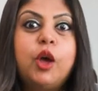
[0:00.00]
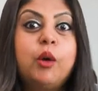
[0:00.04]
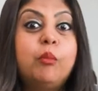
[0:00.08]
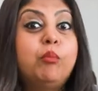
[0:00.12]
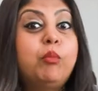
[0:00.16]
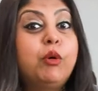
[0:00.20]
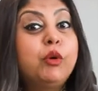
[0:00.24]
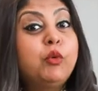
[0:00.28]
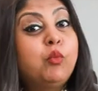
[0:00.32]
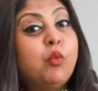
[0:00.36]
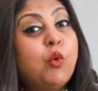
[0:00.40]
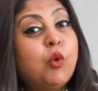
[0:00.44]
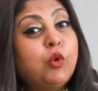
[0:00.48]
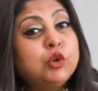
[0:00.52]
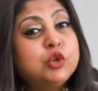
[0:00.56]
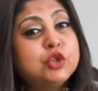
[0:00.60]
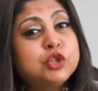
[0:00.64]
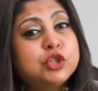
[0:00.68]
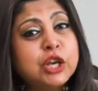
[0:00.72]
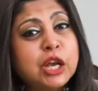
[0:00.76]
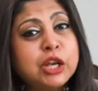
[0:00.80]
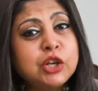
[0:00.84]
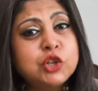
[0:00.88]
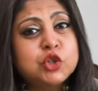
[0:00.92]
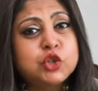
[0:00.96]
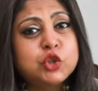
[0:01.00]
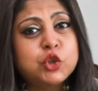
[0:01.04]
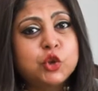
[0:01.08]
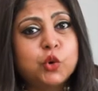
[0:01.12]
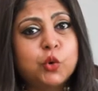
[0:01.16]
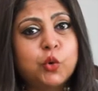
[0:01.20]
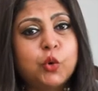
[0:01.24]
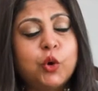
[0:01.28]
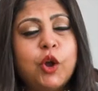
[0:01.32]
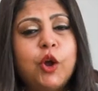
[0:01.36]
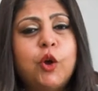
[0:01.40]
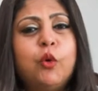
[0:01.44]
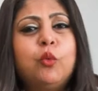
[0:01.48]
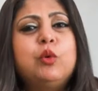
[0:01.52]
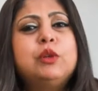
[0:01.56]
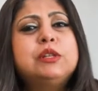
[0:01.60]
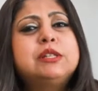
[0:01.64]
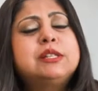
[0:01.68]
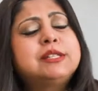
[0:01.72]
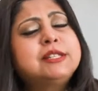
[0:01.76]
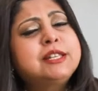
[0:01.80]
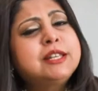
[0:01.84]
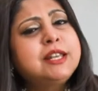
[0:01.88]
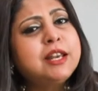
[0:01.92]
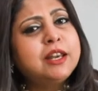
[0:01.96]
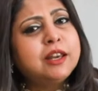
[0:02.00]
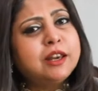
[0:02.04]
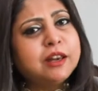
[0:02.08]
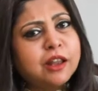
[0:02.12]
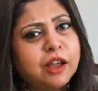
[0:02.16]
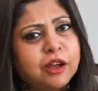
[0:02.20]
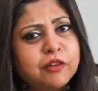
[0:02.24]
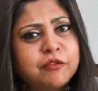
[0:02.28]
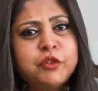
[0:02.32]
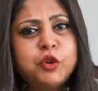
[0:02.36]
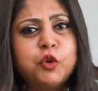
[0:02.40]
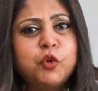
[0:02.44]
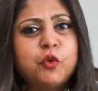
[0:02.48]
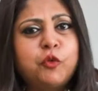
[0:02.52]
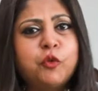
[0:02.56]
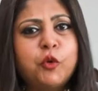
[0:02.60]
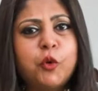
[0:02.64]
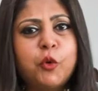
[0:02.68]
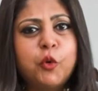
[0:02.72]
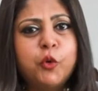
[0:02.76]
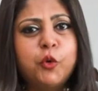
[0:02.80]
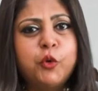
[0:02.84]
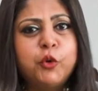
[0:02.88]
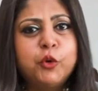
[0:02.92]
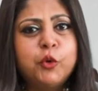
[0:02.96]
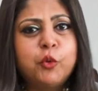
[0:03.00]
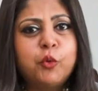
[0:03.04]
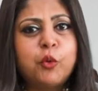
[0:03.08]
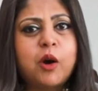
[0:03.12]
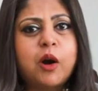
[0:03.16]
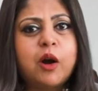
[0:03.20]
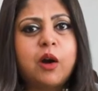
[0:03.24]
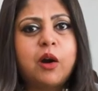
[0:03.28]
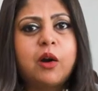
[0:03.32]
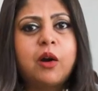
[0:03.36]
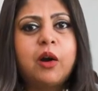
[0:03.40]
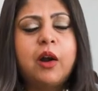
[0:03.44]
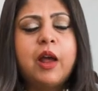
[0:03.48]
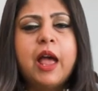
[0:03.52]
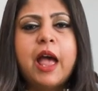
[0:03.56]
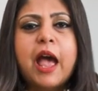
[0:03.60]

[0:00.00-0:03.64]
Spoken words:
but won't judge you, will still love you for who you are,